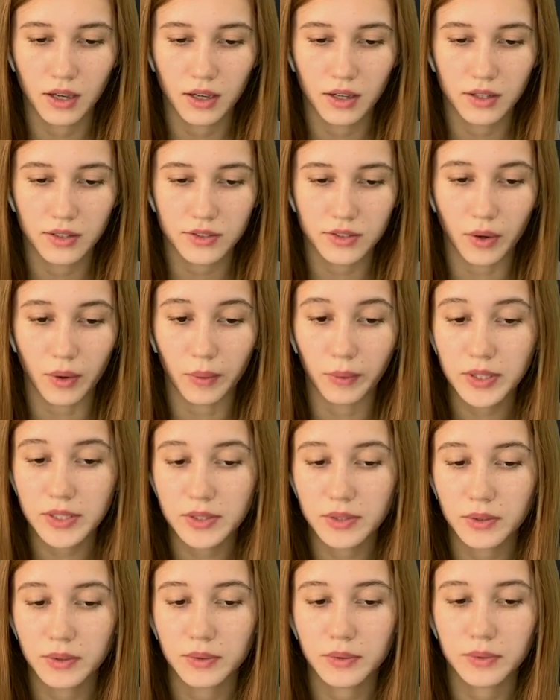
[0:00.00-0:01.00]
So I
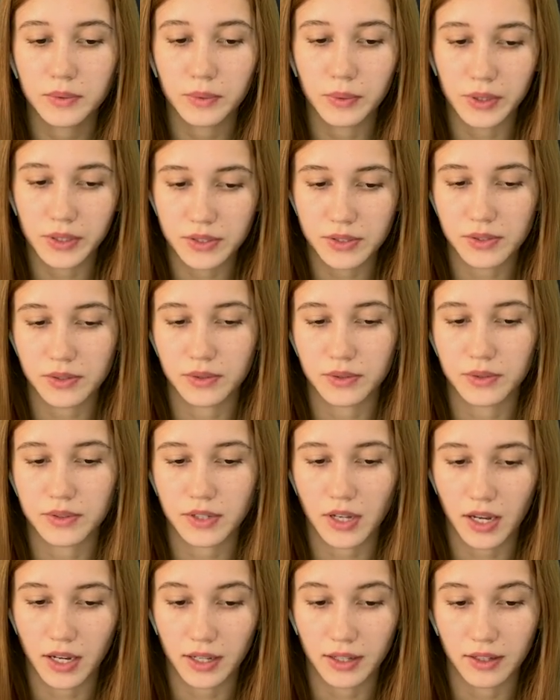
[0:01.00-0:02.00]
also want to
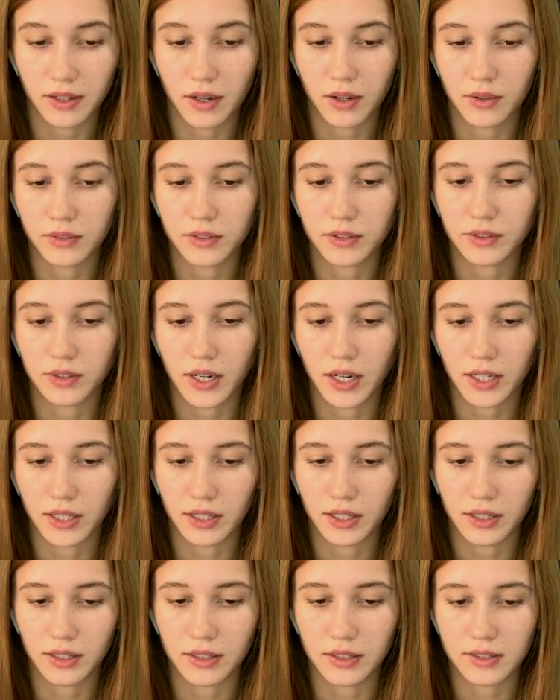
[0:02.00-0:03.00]
say on the right
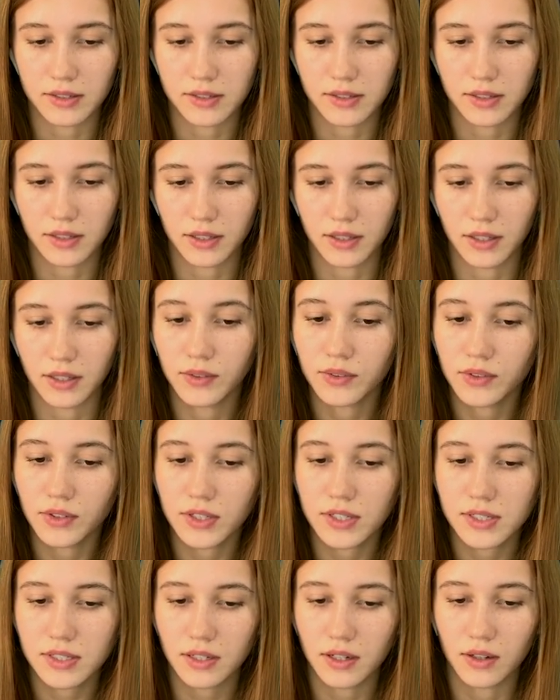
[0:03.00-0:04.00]
is the
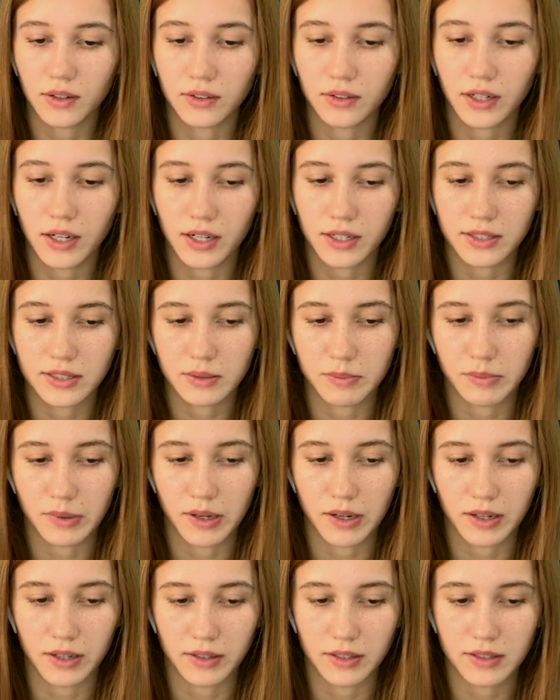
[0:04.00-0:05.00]
interest on the currency
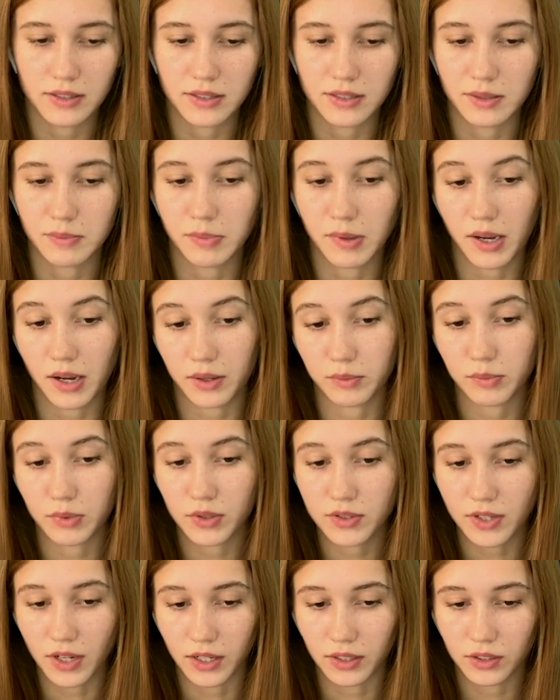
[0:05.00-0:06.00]
pair. This is a payout
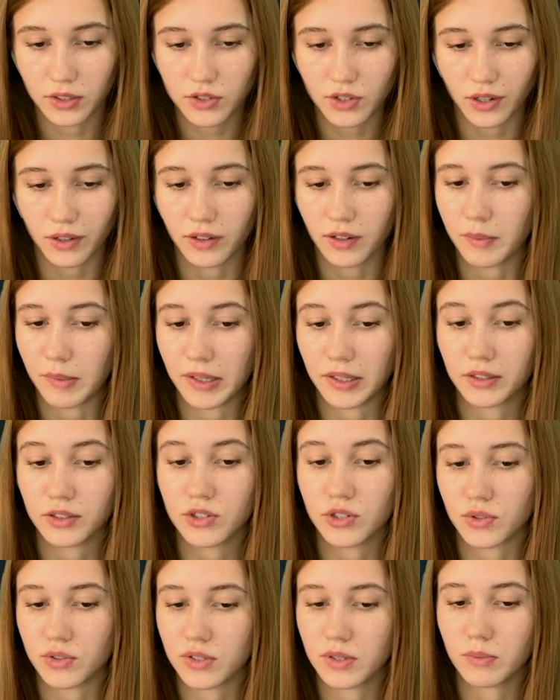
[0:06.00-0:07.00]
percentage. I recommend
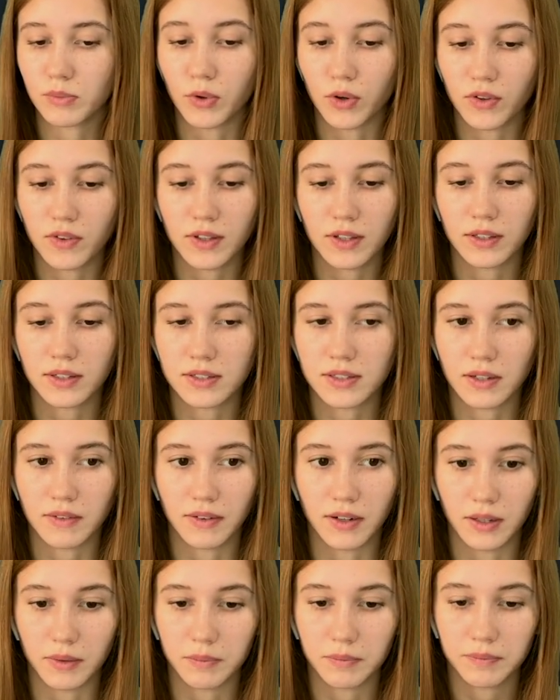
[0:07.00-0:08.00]
choosing more than
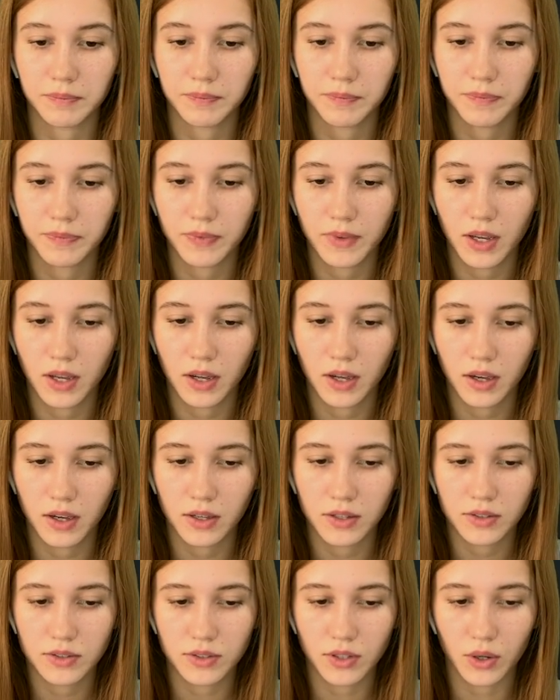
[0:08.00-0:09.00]
70.
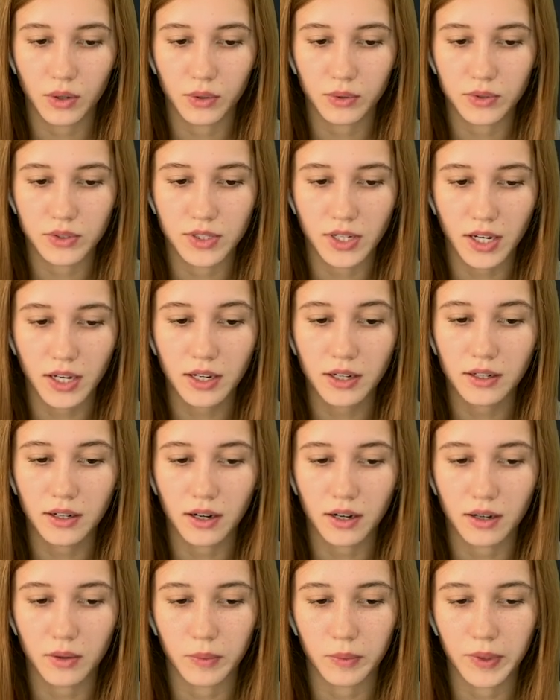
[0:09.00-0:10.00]
So today
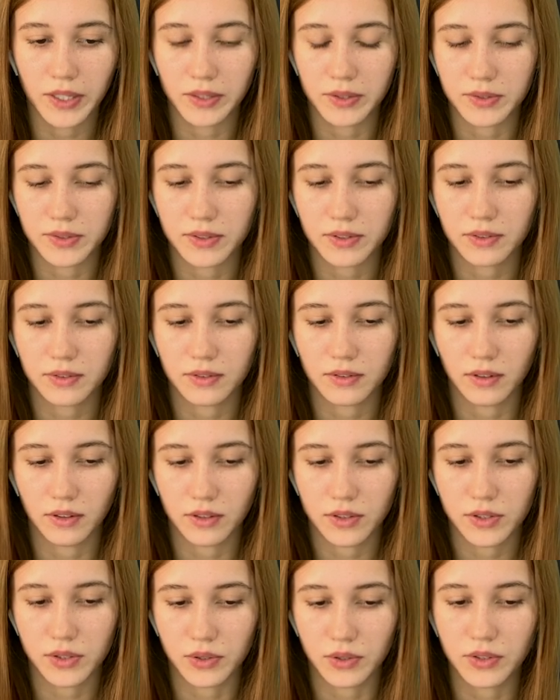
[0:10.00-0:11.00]
we use
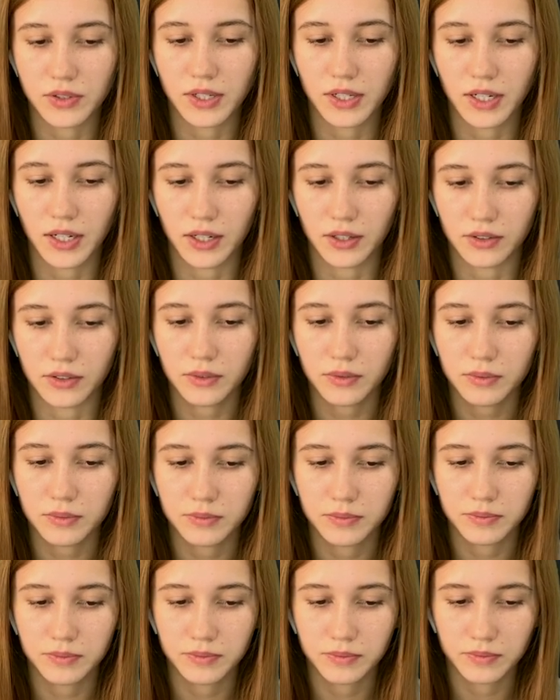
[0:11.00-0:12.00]
two
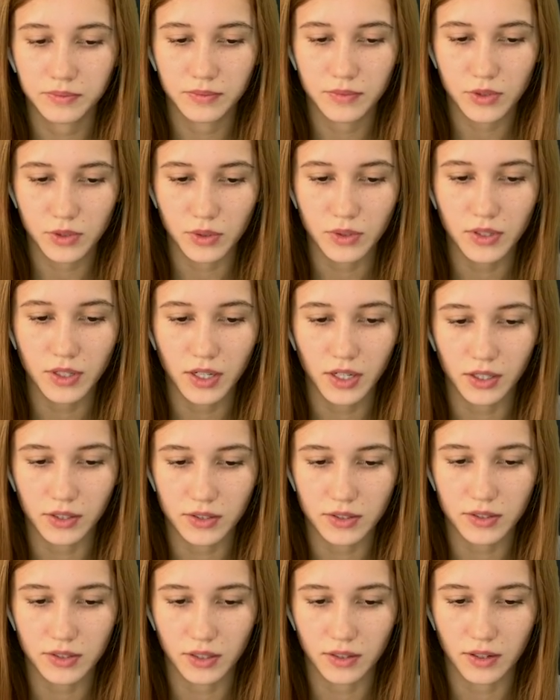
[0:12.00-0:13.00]
indicators.
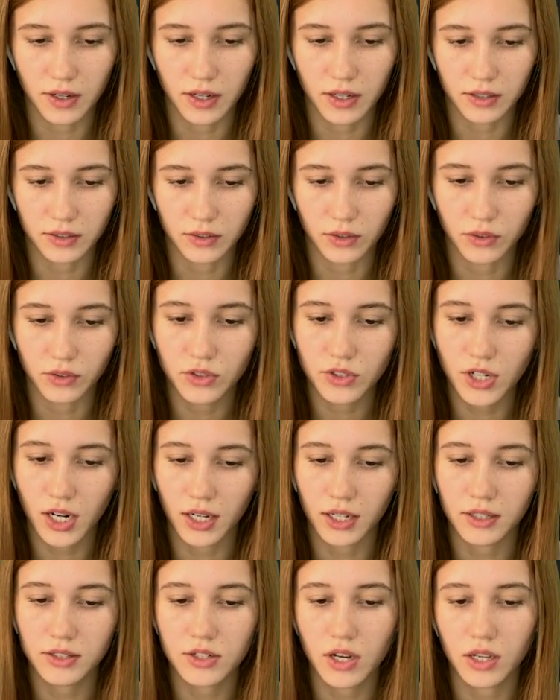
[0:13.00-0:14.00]
There are
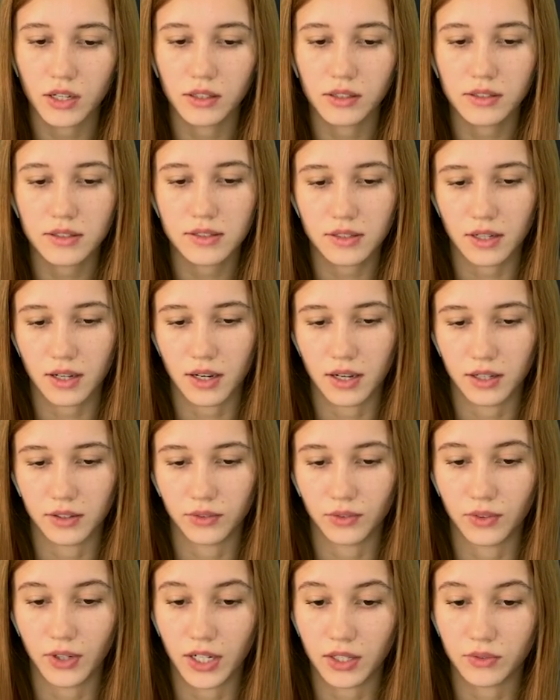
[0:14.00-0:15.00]
non-chain channels and
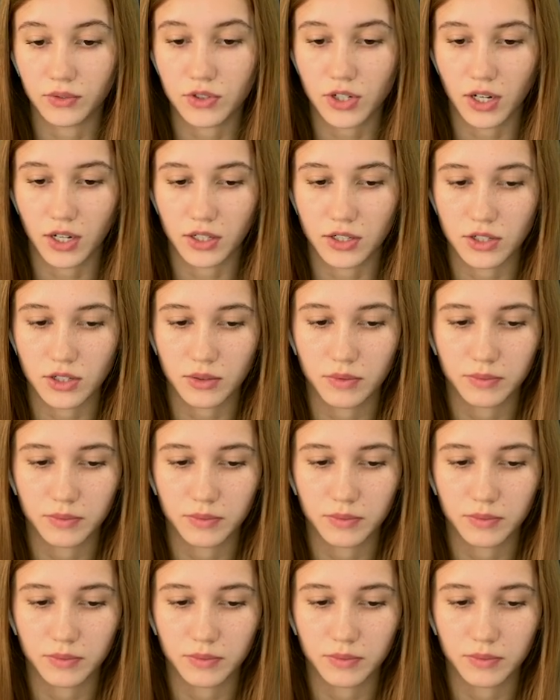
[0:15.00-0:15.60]
rate of change.